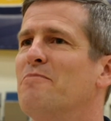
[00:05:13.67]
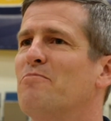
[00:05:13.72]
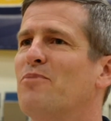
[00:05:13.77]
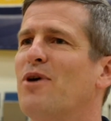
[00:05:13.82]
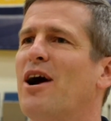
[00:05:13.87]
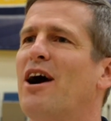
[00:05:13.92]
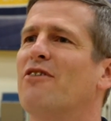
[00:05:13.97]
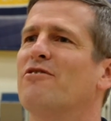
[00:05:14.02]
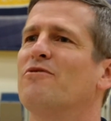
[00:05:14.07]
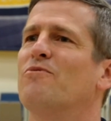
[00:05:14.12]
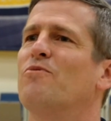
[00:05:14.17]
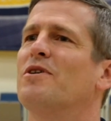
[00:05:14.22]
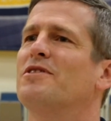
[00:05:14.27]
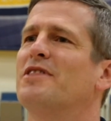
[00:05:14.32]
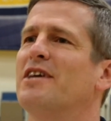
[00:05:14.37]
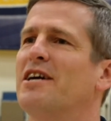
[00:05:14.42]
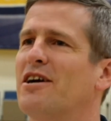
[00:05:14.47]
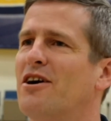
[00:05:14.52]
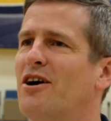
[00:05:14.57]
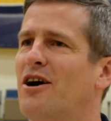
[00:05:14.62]
proud of what
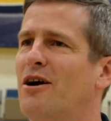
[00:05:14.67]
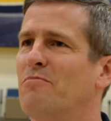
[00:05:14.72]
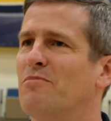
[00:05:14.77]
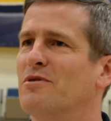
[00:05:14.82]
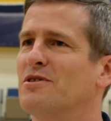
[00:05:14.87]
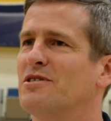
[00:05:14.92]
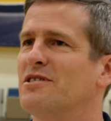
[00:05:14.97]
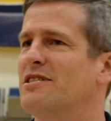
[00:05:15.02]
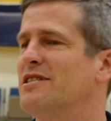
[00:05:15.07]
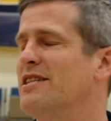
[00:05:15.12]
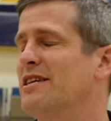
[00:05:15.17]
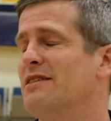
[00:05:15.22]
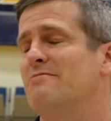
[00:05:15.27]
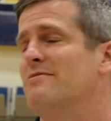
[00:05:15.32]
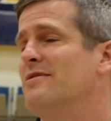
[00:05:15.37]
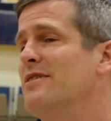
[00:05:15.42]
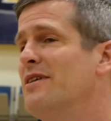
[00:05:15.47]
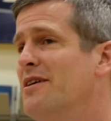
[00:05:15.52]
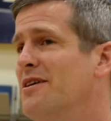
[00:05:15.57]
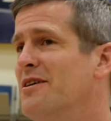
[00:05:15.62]
they accomplish and then
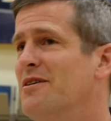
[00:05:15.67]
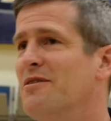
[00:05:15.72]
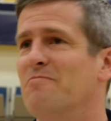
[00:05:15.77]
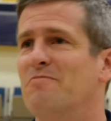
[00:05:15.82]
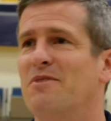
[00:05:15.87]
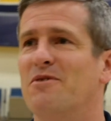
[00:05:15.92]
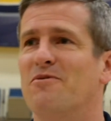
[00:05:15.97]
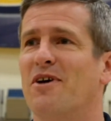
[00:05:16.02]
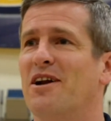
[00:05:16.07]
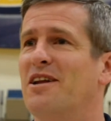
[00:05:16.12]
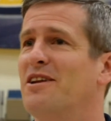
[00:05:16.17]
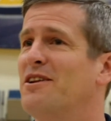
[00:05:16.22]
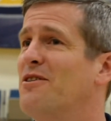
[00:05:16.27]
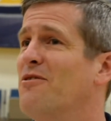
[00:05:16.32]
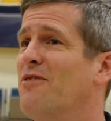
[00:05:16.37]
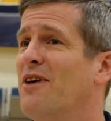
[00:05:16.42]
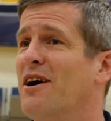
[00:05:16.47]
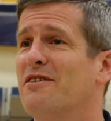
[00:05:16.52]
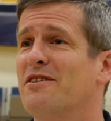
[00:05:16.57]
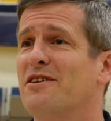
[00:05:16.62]
be ready to
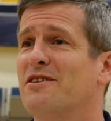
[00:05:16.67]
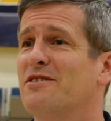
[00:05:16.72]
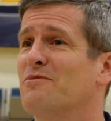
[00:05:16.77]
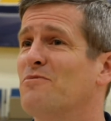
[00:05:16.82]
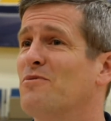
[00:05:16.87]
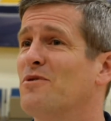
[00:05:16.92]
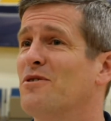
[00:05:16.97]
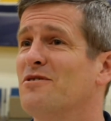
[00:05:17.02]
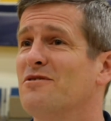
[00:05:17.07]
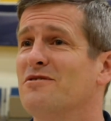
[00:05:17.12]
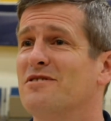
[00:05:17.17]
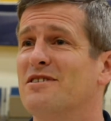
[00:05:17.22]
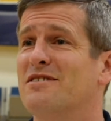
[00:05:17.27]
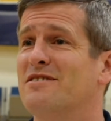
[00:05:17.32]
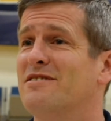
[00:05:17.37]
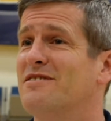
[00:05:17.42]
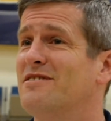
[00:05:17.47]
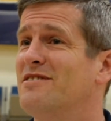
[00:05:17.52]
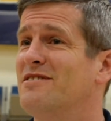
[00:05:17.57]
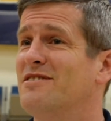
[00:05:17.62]
go out into the world
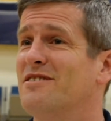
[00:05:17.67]
and